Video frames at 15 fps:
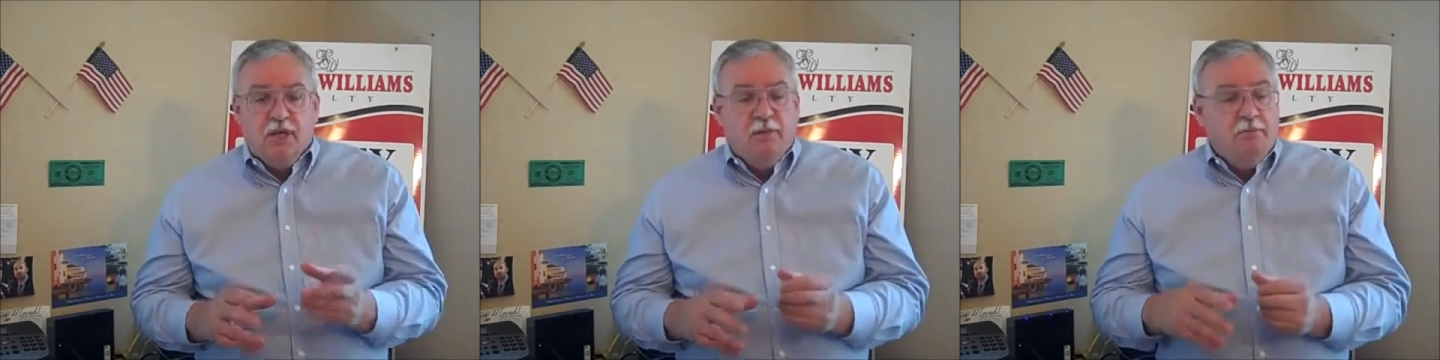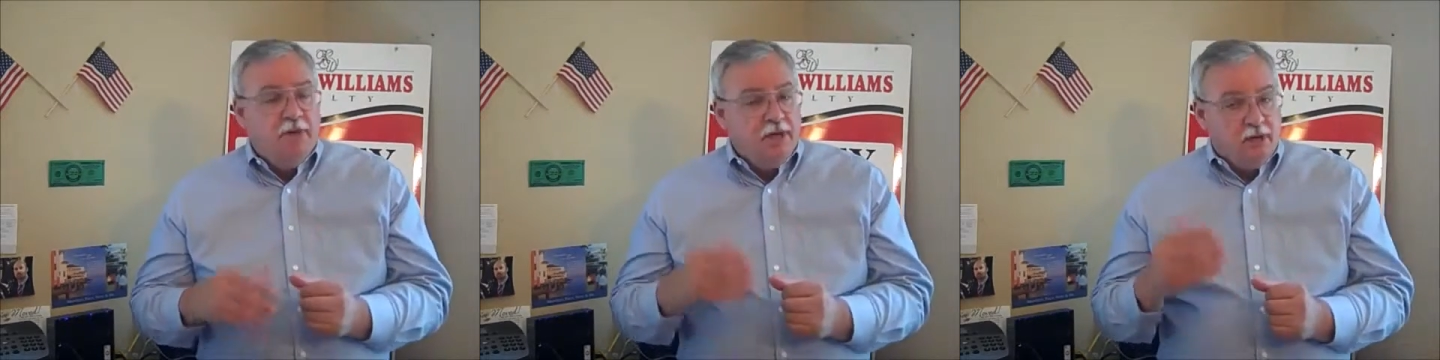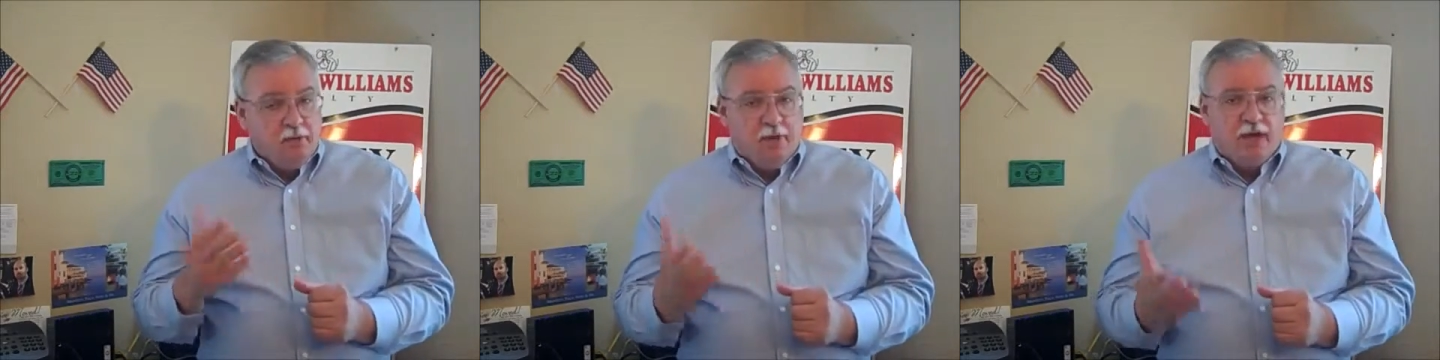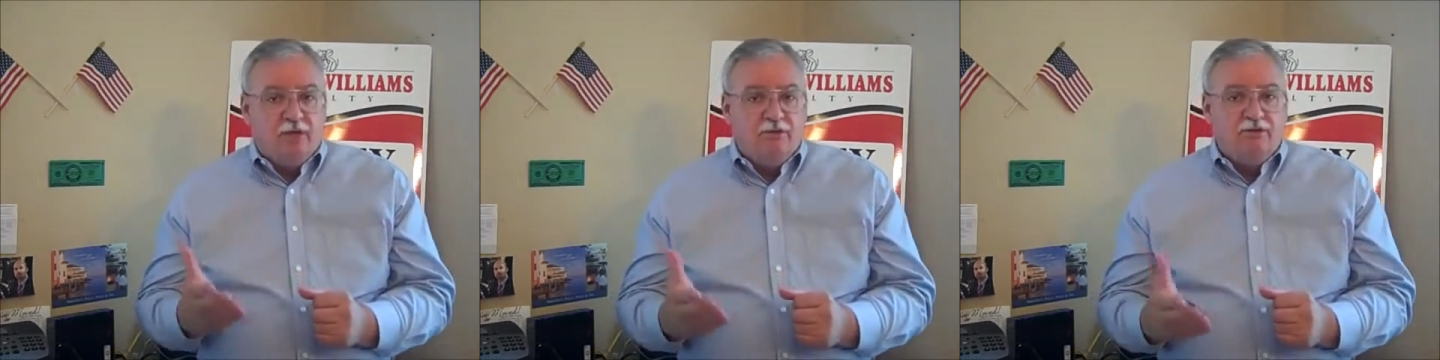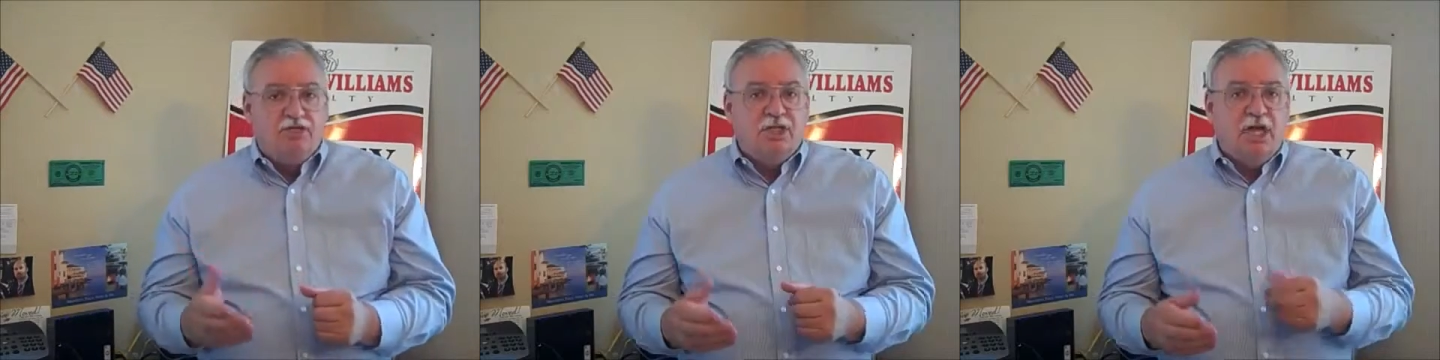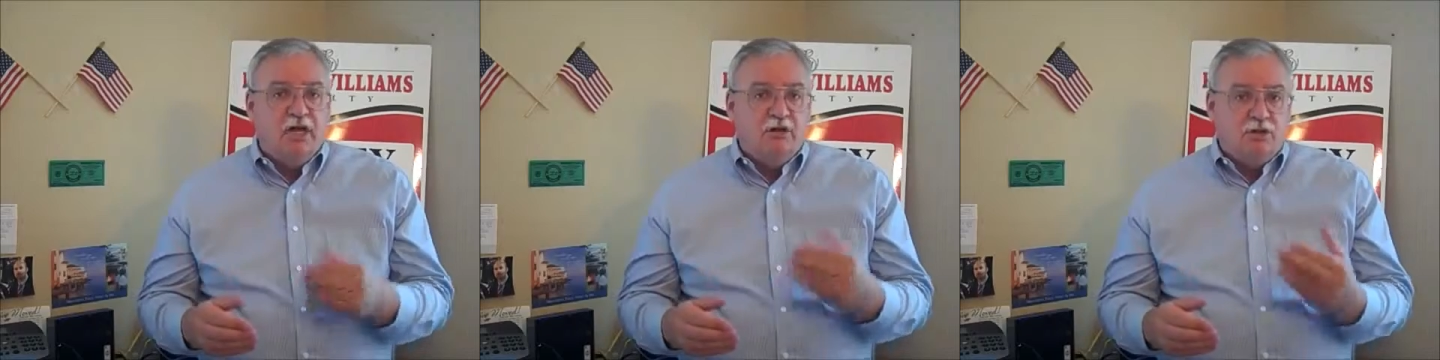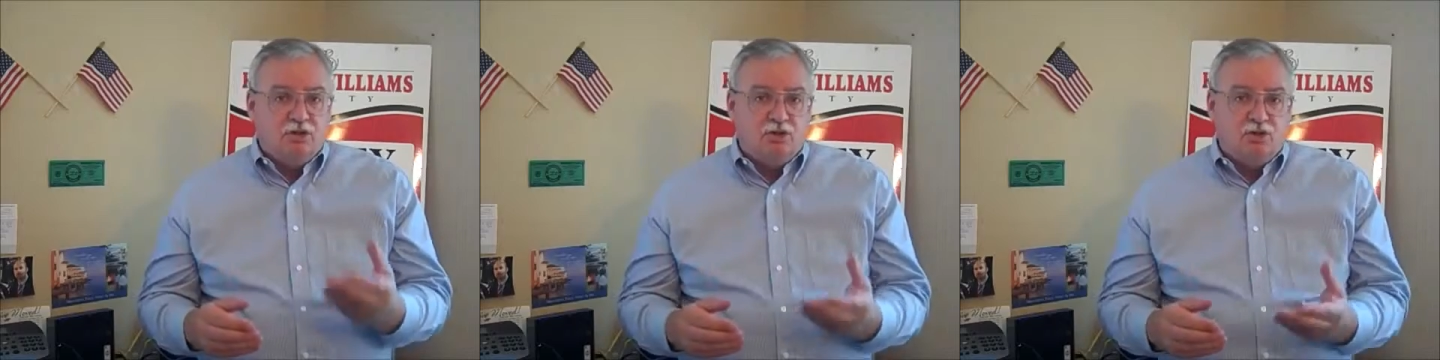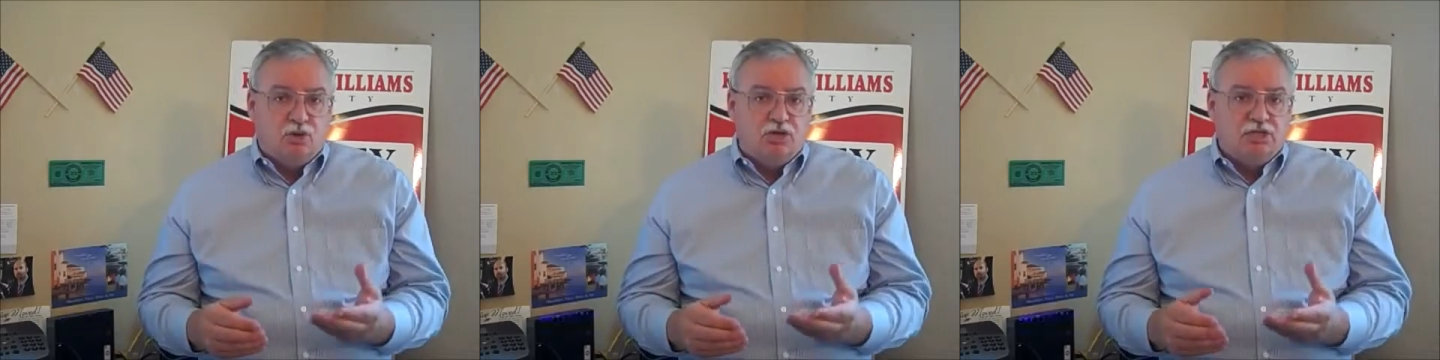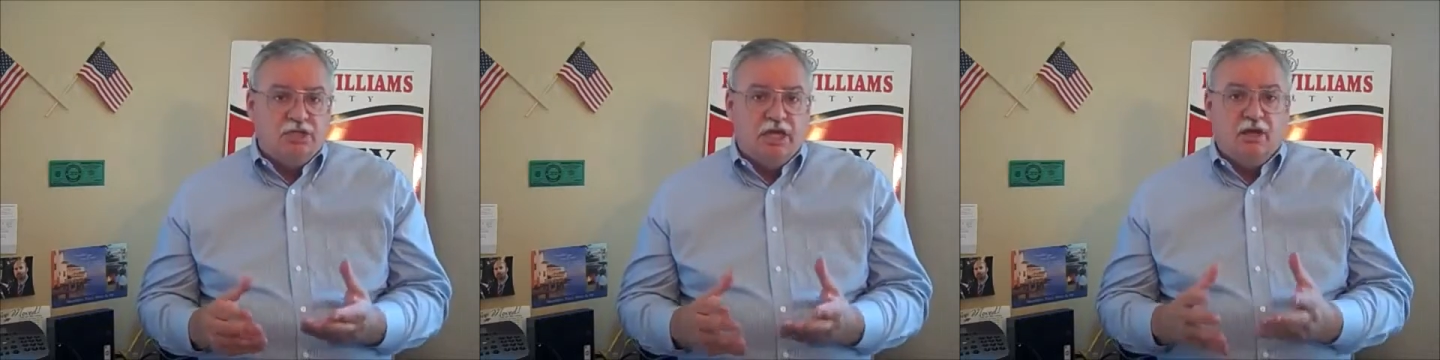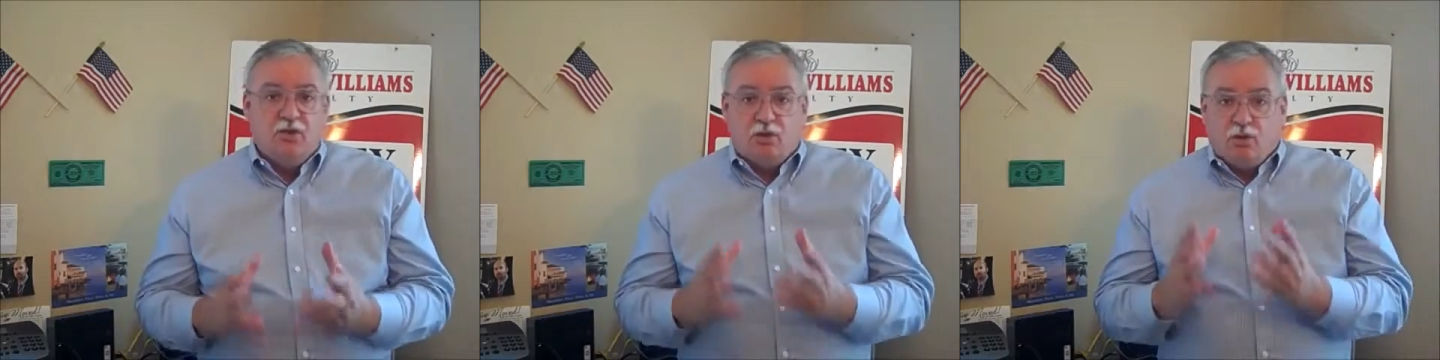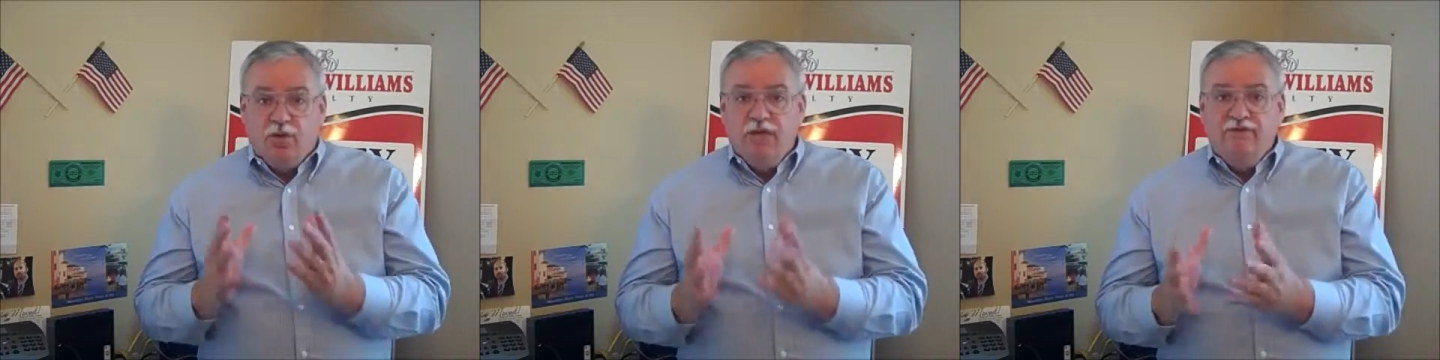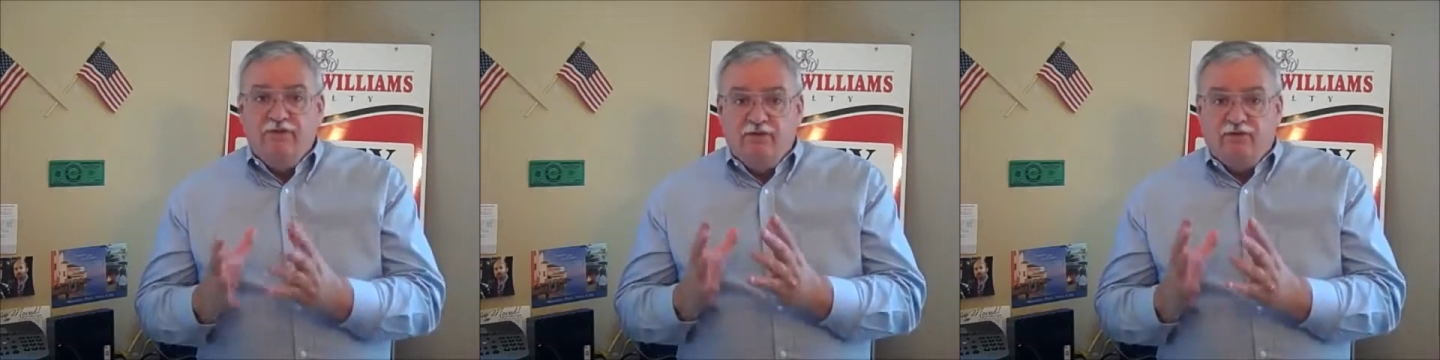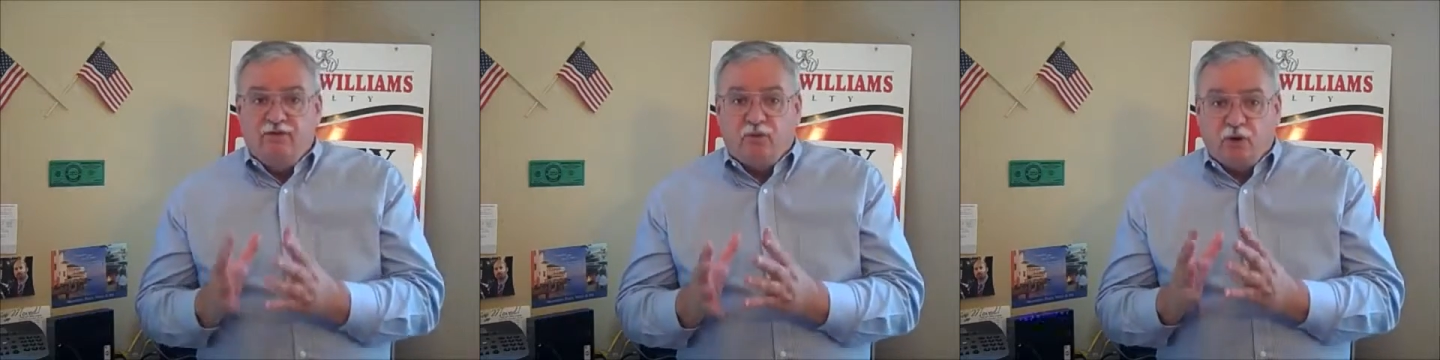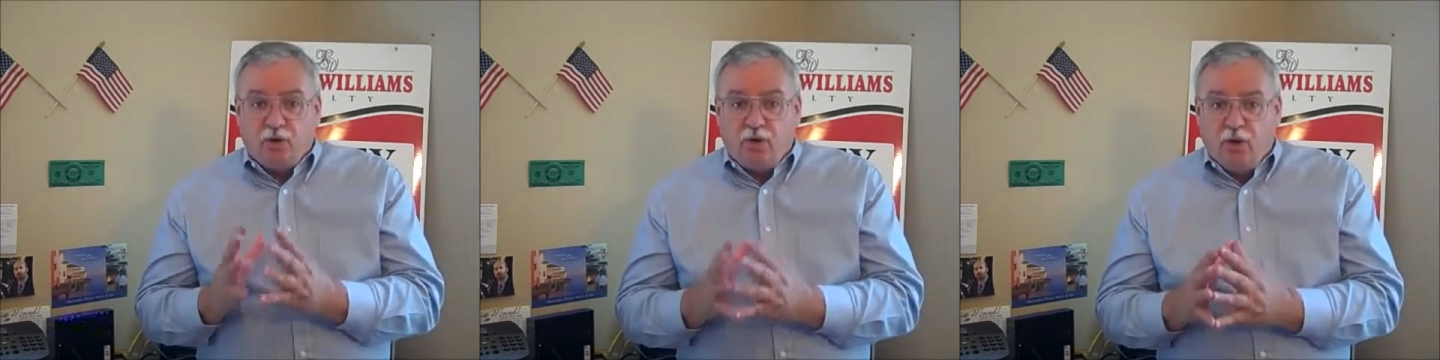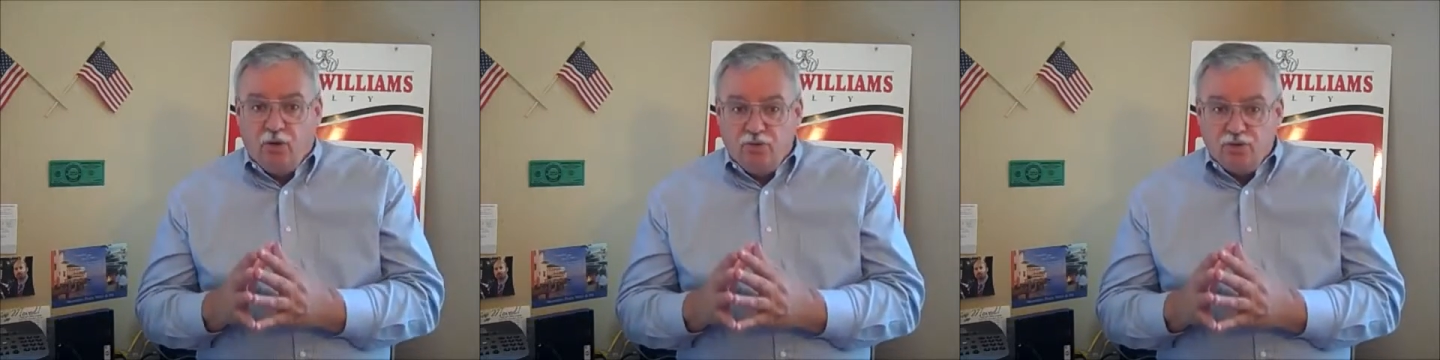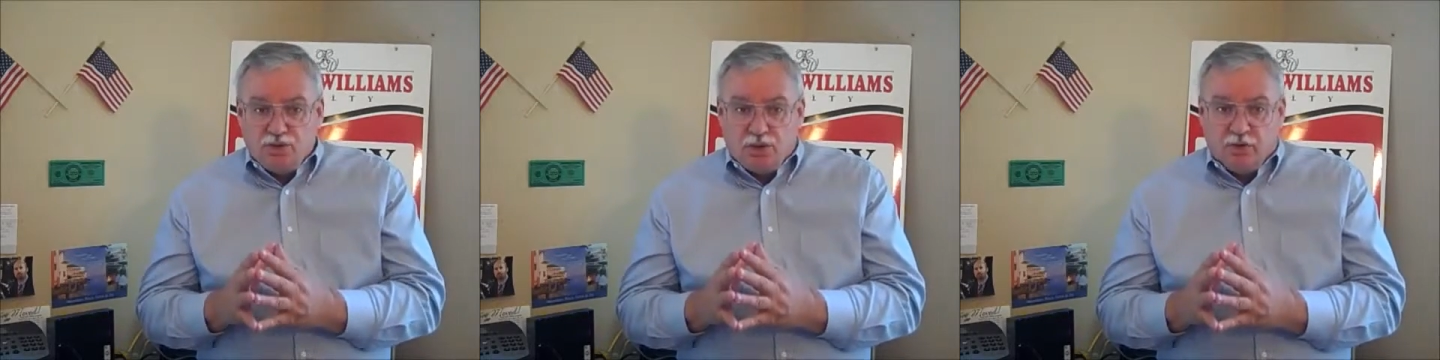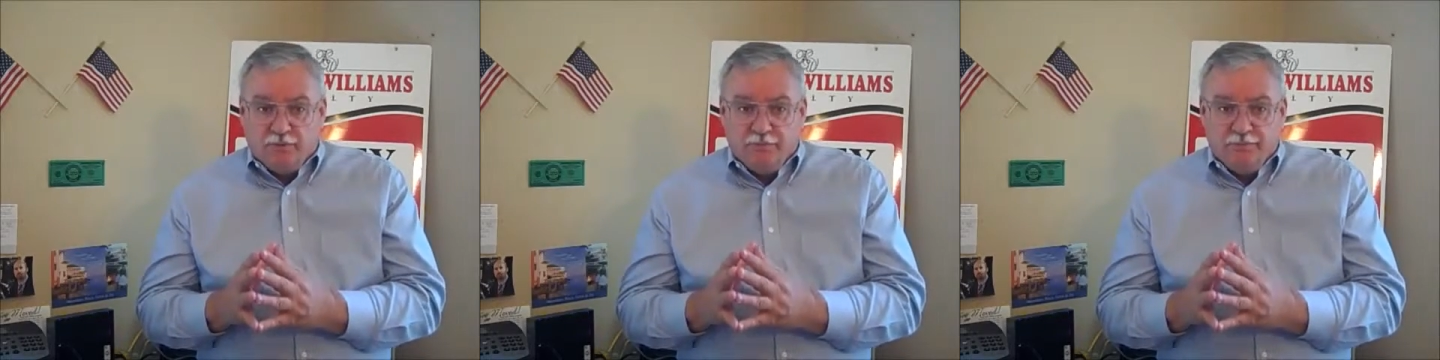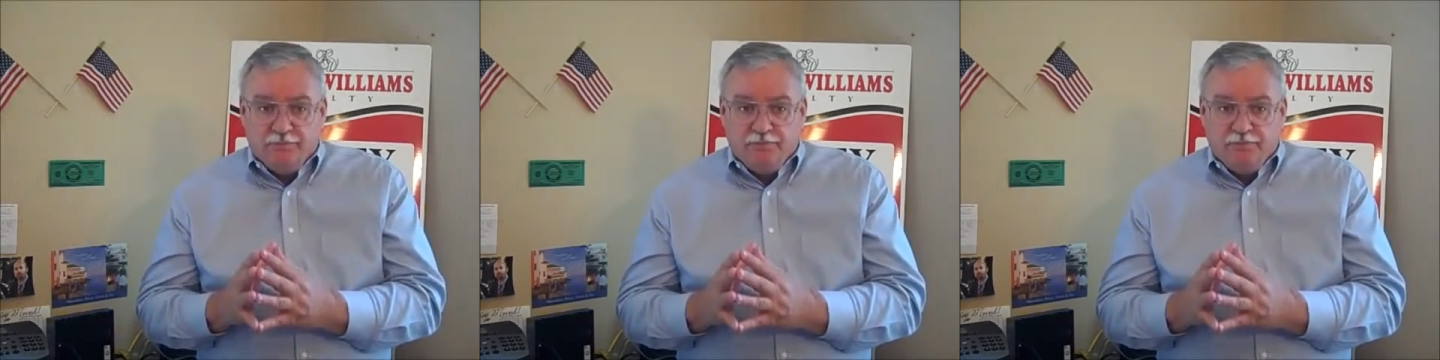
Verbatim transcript: be it a regular sale, a short sale, or even a foreclosure,